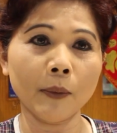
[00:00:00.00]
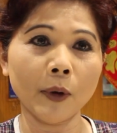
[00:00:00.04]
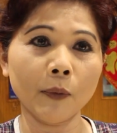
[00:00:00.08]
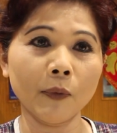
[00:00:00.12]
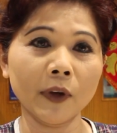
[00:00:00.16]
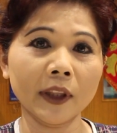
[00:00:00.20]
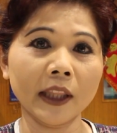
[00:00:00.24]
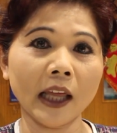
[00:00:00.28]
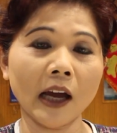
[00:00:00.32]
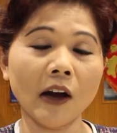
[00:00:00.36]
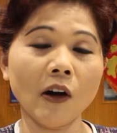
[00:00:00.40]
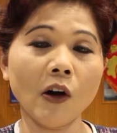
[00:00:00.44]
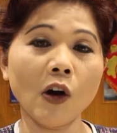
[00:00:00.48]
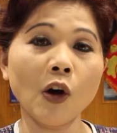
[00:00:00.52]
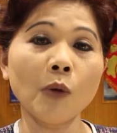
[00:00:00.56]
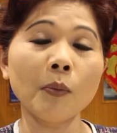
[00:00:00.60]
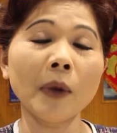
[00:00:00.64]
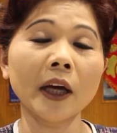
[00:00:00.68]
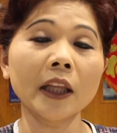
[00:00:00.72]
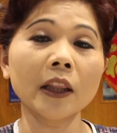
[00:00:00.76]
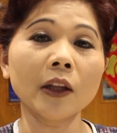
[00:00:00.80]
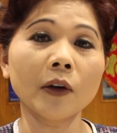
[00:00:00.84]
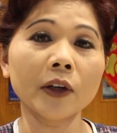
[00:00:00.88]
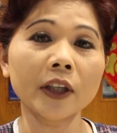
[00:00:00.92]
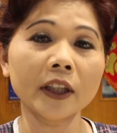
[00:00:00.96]
Without all
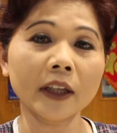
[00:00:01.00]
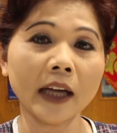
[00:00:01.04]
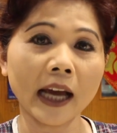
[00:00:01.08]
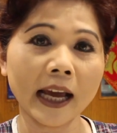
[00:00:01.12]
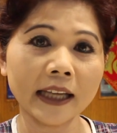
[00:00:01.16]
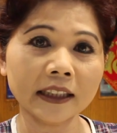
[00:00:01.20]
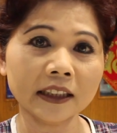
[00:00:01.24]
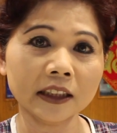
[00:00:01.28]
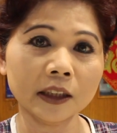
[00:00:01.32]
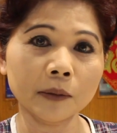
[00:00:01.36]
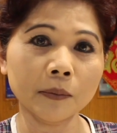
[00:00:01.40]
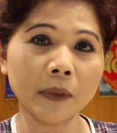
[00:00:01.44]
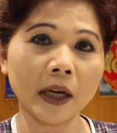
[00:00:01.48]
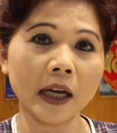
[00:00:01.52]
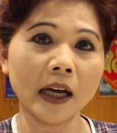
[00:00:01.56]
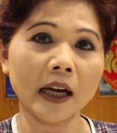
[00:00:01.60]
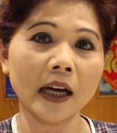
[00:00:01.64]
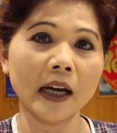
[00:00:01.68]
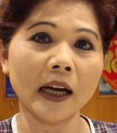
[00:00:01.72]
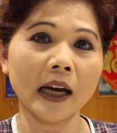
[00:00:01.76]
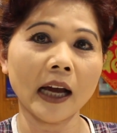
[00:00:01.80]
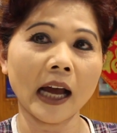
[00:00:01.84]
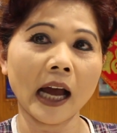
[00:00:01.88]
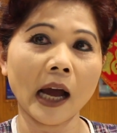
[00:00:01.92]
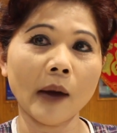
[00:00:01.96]
my loyal
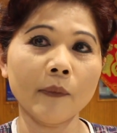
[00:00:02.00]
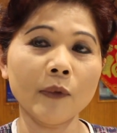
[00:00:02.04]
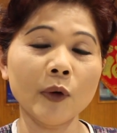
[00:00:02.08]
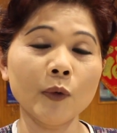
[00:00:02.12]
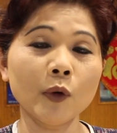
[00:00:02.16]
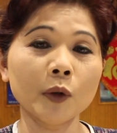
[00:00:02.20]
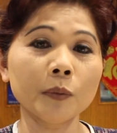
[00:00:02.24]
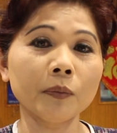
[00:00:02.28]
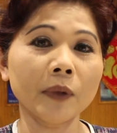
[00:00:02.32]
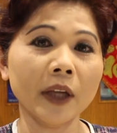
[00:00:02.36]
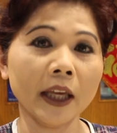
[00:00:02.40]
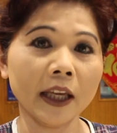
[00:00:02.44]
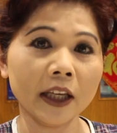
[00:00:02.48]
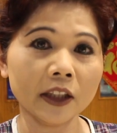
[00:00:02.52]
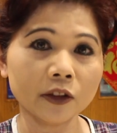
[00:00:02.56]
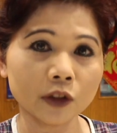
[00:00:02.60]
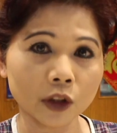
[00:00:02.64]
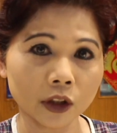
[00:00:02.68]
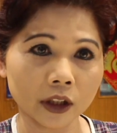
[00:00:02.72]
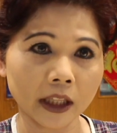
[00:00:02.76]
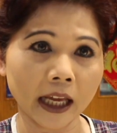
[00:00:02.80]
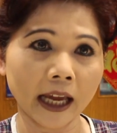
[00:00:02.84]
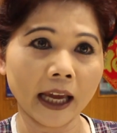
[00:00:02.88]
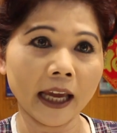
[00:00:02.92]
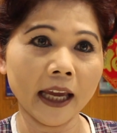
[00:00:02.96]
customers, we wouldn't be here
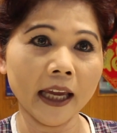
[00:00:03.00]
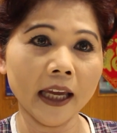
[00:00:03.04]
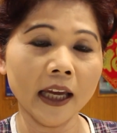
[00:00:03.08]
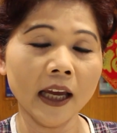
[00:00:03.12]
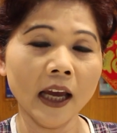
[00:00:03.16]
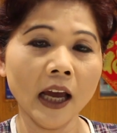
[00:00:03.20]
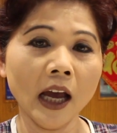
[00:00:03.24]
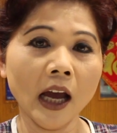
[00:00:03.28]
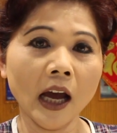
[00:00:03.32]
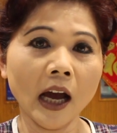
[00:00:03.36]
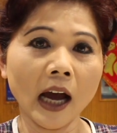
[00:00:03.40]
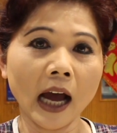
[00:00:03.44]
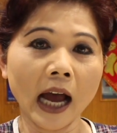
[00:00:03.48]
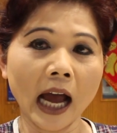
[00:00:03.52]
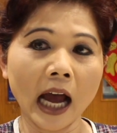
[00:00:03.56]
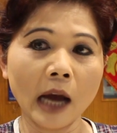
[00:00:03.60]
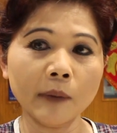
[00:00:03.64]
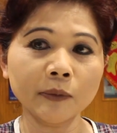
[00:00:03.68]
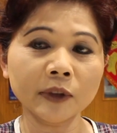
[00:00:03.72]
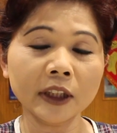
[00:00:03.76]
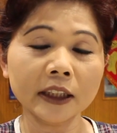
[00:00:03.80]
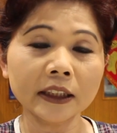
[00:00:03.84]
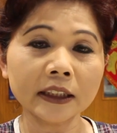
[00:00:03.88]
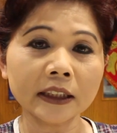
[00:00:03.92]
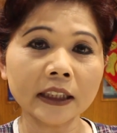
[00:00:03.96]
today.
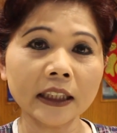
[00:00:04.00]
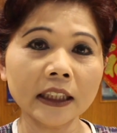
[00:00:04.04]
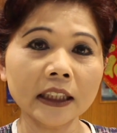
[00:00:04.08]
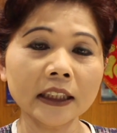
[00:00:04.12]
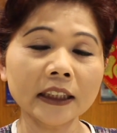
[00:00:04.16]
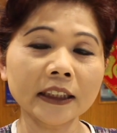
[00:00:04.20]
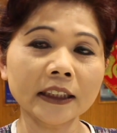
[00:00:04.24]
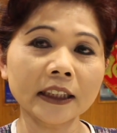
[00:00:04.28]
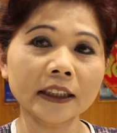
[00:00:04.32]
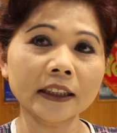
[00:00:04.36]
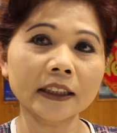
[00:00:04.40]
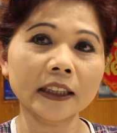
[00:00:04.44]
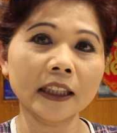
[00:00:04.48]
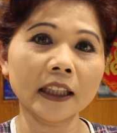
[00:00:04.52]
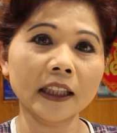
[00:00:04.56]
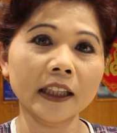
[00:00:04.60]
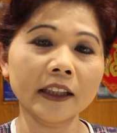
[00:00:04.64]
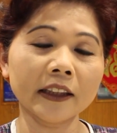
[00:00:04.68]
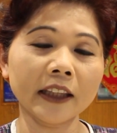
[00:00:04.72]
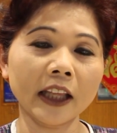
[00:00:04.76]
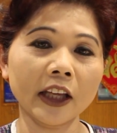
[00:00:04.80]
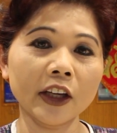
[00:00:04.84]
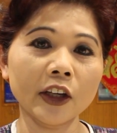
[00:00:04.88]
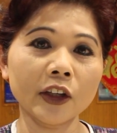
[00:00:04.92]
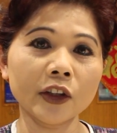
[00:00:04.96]
Sincerely
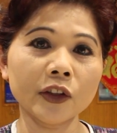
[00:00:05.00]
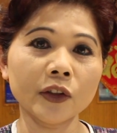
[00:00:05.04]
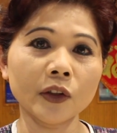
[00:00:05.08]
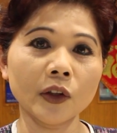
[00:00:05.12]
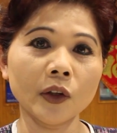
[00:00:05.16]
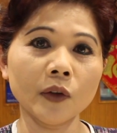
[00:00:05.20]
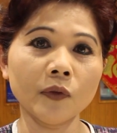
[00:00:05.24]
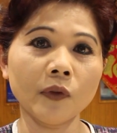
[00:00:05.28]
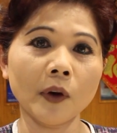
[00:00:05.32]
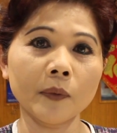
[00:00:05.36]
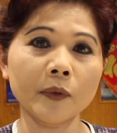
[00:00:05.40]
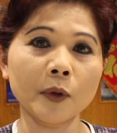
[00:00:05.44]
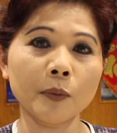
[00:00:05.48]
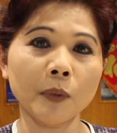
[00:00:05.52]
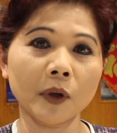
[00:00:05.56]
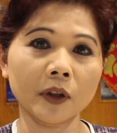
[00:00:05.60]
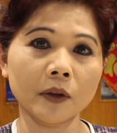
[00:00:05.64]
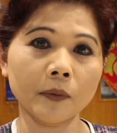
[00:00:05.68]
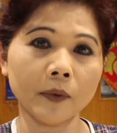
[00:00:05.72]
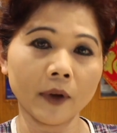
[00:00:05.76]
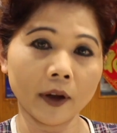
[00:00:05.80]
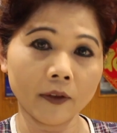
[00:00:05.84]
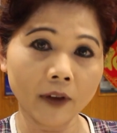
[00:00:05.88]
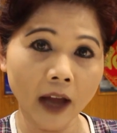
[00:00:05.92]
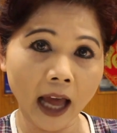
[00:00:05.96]
thank you from the
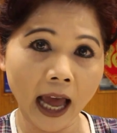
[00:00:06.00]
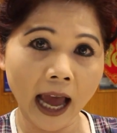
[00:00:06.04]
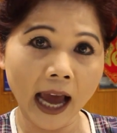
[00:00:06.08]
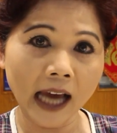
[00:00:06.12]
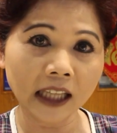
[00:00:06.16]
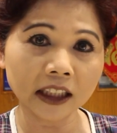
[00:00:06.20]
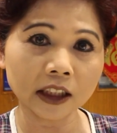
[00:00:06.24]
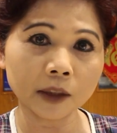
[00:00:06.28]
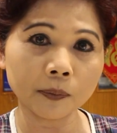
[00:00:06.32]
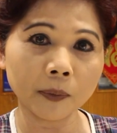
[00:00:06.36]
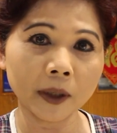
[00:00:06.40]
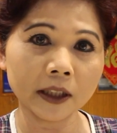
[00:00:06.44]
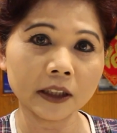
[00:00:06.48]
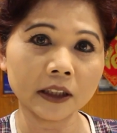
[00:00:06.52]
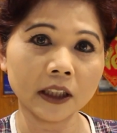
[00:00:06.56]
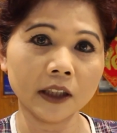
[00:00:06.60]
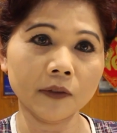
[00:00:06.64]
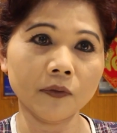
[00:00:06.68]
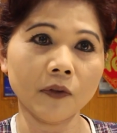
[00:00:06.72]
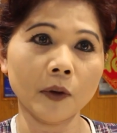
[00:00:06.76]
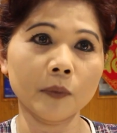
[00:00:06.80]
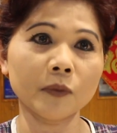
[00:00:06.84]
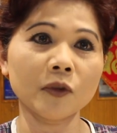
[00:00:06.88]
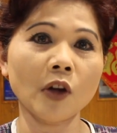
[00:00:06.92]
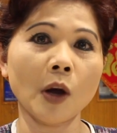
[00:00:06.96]
bottom of our hearts, especially
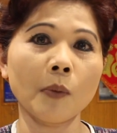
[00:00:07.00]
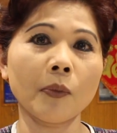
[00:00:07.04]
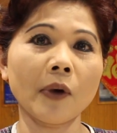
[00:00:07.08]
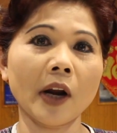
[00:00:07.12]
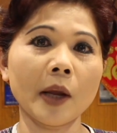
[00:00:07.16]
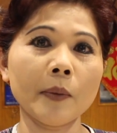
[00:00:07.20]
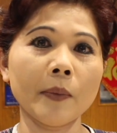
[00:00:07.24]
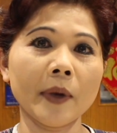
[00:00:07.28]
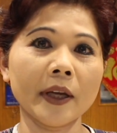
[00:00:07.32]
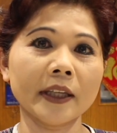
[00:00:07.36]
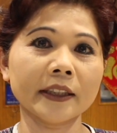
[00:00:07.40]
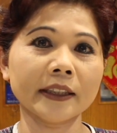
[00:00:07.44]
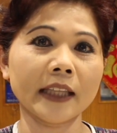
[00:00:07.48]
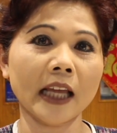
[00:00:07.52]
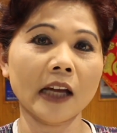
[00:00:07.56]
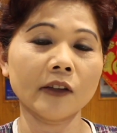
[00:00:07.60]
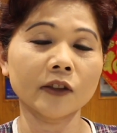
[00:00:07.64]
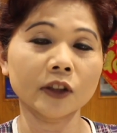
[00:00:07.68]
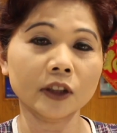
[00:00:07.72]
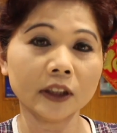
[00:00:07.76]
from Top Ryde Baker House